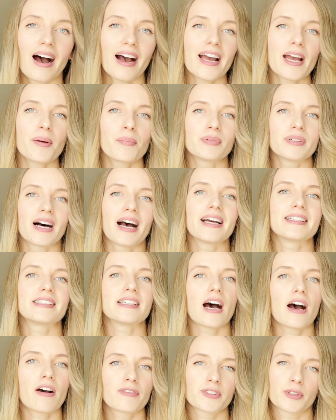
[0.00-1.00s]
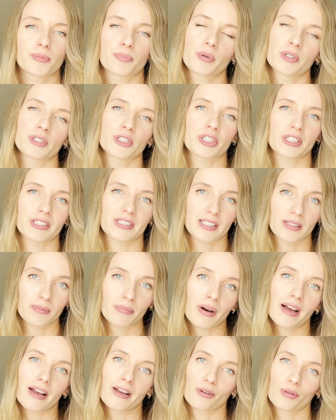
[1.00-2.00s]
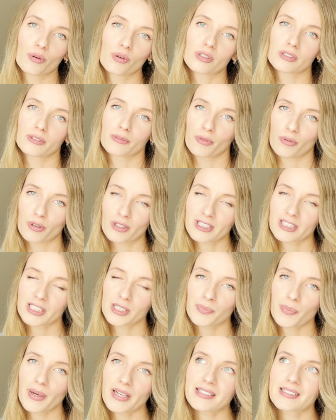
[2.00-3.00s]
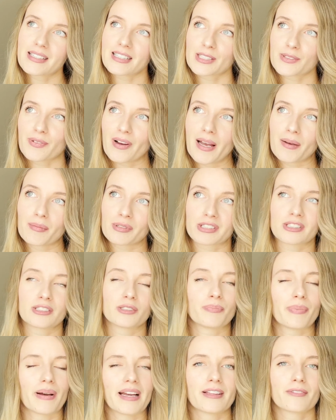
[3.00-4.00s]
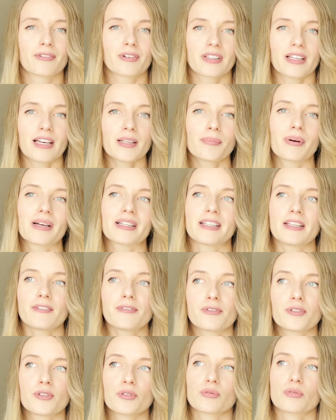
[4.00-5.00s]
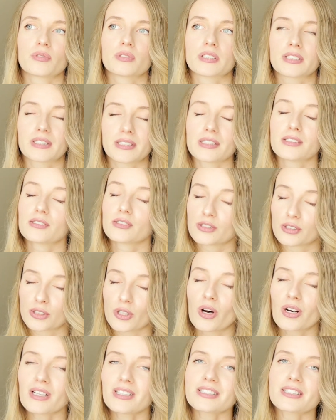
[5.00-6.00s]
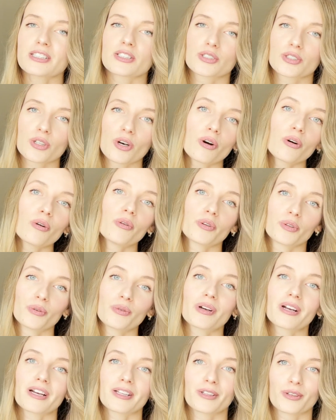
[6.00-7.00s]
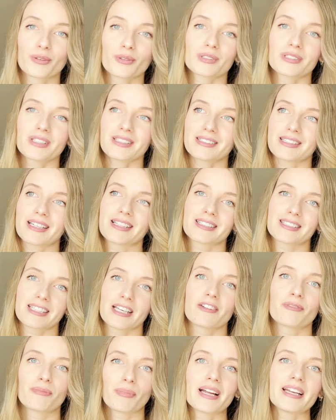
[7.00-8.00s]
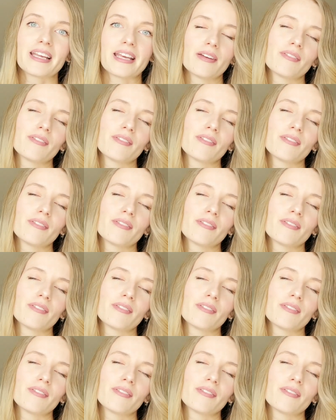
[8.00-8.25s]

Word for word: I applied after purchasing my Google Workspace, that's why I'm still paying for that, but if you still don't, so you can use it and save money